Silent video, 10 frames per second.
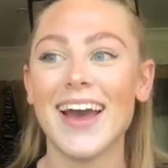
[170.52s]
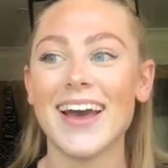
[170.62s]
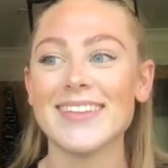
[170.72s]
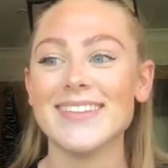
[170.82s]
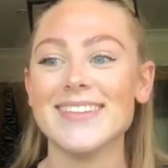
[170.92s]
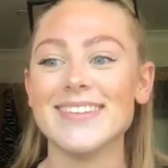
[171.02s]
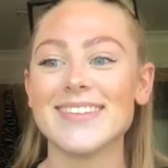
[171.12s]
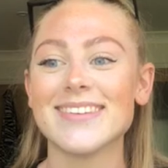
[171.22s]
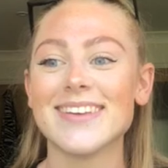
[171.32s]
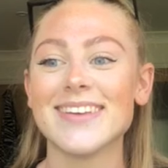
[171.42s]
and
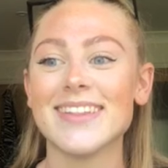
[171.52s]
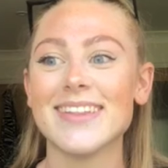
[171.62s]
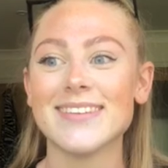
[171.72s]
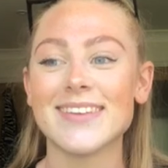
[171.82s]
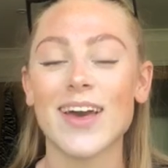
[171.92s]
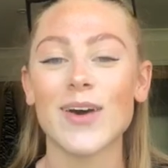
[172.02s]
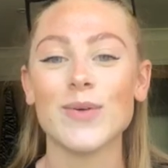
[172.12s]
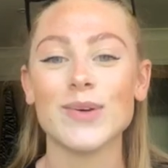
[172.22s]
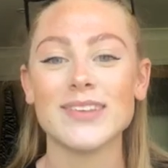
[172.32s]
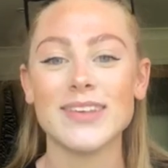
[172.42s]
this girl
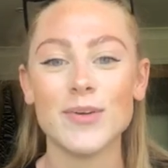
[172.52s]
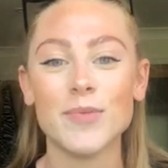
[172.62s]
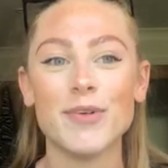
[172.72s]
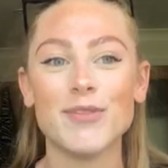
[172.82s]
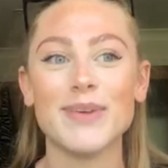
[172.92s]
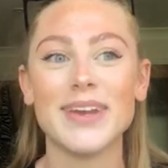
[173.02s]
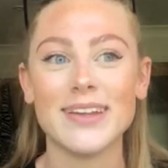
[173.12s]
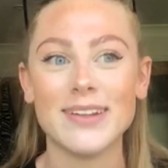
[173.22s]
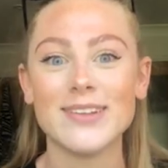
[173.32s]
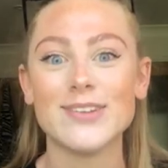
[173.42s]
was a year above me
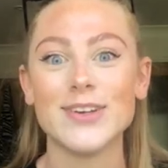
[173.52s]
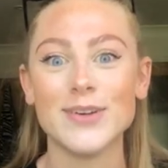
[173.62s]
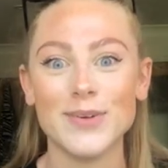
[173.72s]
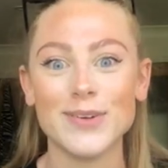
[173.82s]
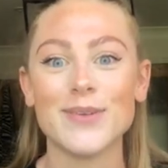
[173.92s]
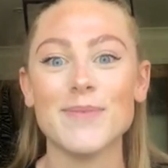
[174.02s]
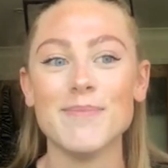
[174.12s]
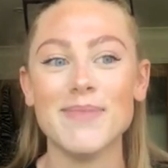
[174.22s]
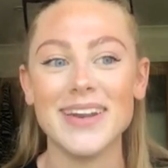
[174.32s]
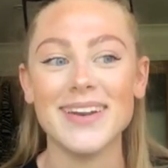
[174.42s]
and she was
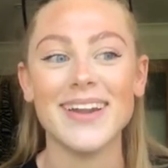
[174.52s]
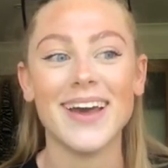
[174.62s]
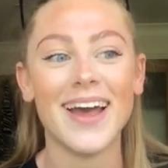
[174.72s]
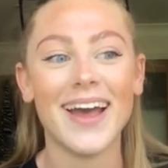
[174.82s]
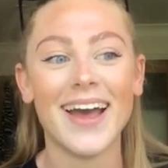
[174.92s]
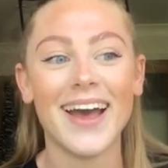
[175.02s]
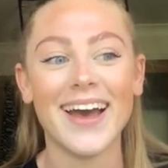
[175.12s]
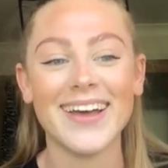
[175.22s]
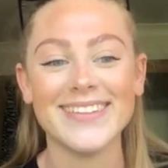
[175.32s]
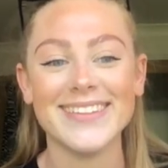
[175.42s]
mint.
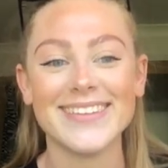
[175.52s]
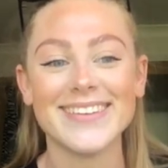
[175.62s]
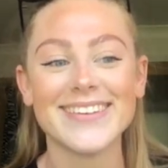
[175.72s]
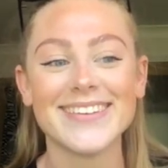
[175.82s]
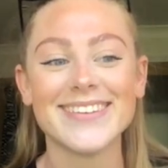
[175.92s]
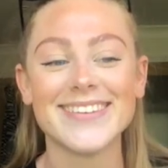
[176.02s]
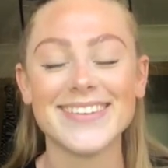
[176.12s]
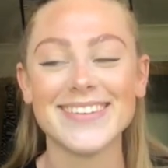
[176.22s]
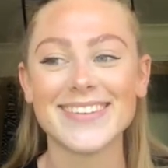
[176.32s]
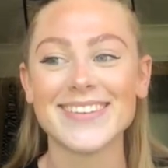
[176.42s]
And
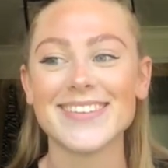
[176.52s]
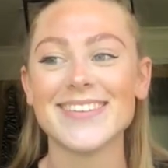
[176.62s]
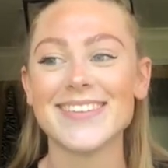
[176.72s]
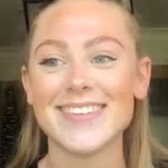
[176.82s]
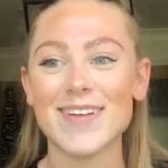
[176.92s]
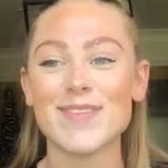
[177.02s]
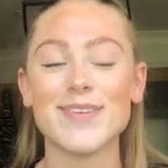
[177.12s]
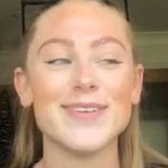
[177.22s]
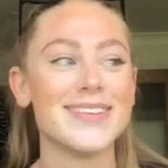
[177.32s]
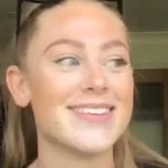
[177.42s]
she stepped
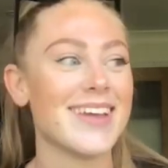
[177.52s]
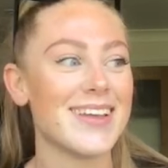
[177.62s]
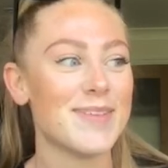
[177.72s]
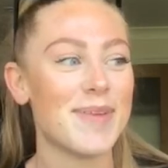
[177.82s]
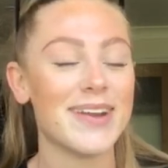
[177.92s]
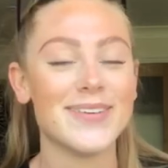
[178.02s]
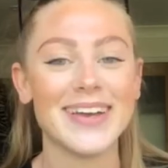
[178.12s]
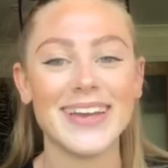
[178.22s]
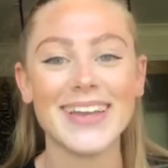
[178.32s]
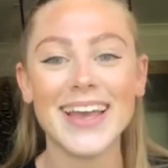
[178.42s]
forward to take the
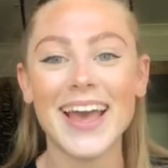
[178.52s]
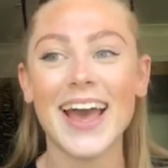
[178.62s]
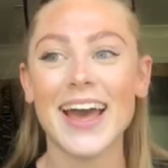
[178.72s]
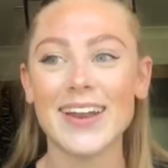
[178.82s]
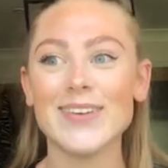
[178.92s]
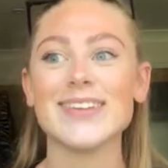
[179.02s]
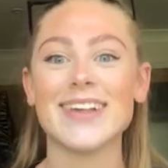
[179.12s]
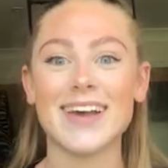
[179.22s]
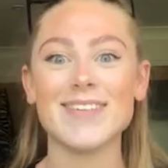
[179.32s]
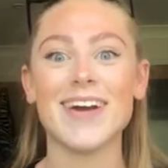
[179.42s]
penalty, and I was
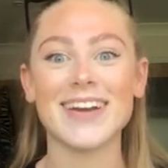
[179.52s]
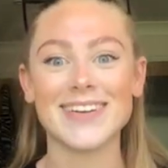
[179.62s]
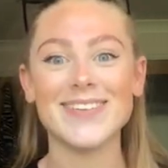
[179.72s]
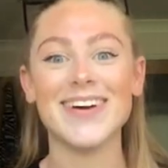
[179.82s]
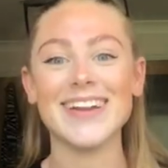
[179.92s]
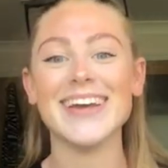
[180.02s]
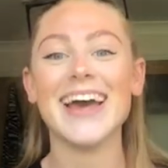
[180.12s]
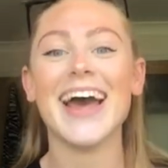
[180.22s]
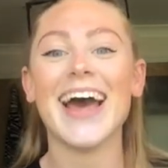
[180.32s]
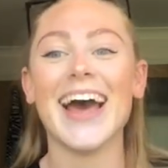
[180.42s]
like, right, come
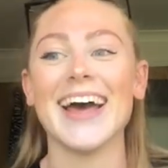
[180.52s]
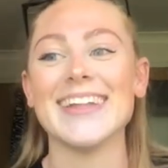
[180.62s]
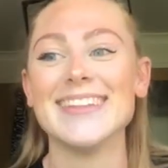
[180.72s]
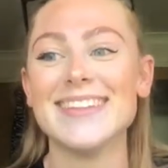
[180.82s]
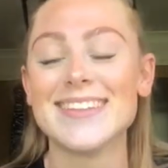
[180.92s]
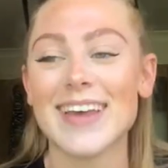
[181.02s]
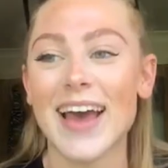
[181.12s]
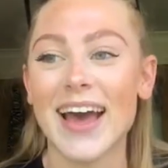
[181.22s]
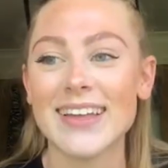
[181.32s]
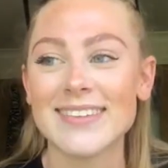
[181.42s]
on. And
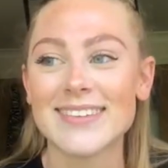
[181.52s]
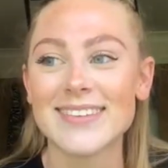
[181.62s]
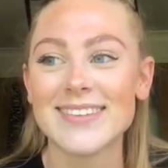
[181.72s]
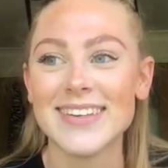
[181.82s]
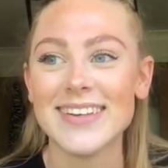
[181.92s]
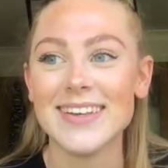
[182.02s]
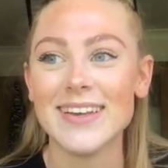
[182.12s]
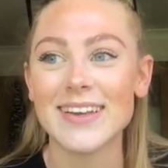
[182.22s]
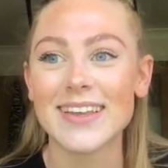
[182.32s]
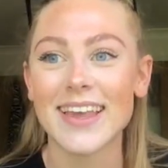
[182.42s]
as she
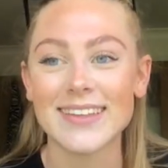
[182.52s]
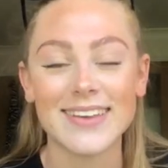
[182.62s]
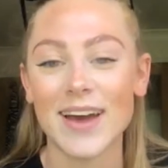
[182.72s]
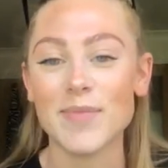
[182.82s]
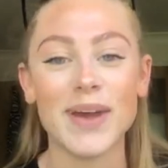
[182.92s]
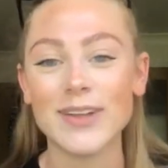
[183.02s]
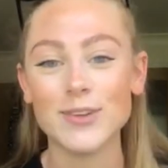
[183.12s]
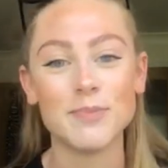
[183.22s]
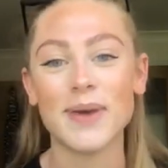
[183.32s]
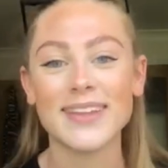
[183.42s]
kicked it at me, I
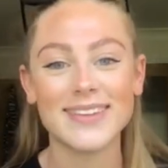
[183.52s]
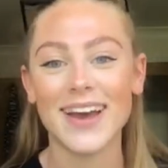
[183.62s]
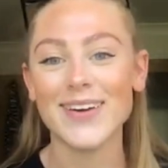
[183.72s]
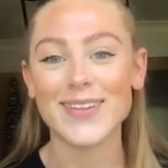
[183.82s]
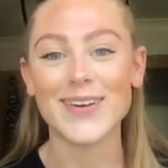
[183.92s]
just pegged it out